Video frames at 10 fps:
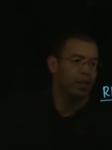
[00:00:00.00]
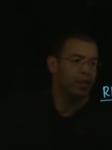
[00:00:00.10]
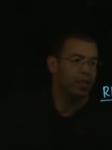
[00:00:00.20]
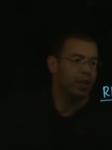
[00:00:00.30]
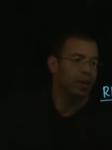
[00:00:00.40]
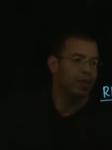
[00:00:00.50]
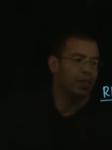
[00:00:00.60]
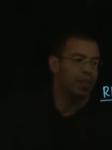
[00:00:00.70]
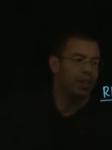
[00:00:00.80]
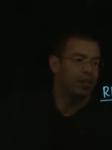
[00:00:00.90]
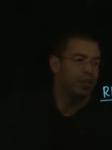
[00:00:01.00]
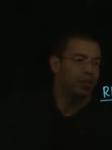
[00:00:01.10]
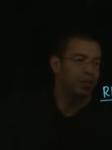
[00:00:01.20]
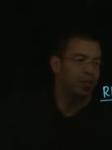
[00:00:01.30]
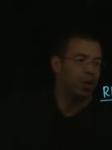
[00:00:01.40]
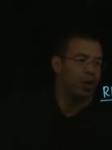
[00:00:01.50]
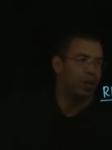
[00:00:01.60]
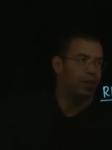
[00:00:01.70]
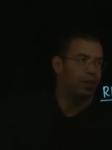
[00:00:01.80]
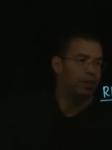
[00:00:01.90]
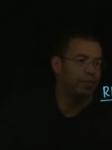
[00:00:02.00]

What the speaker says: So we have tangent squared